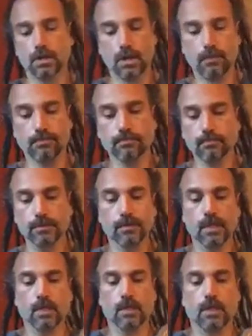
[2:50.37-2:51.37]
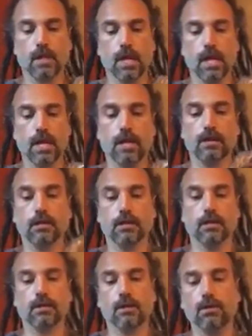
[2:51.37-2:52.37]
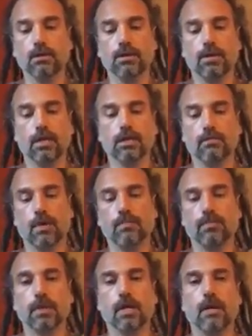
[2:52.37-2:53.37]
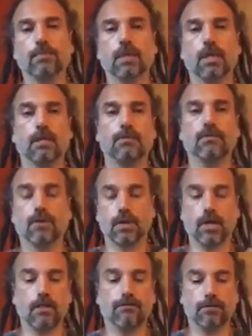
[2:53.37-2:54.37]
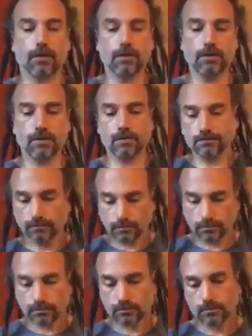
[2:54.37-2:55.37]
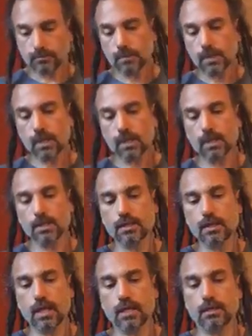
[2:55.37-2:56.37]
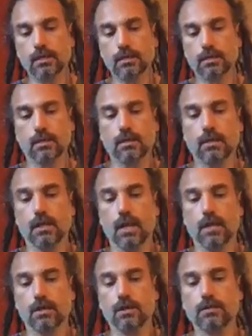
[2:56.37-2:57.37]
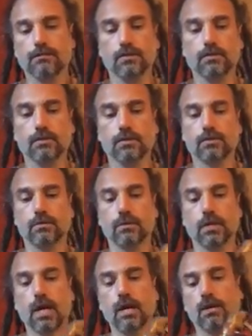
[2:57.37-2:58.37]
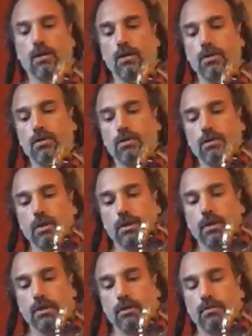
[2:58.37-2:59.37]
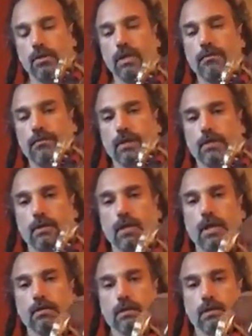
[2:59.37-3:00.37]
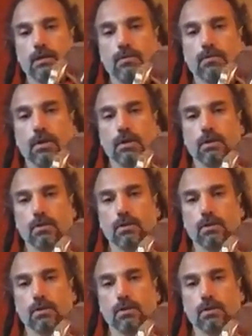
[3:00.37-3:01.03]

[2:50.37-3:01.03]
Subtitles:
Yep. And the only thing that might be complicated for you at first is that on this flute, you do not hold your ring finger down like you would a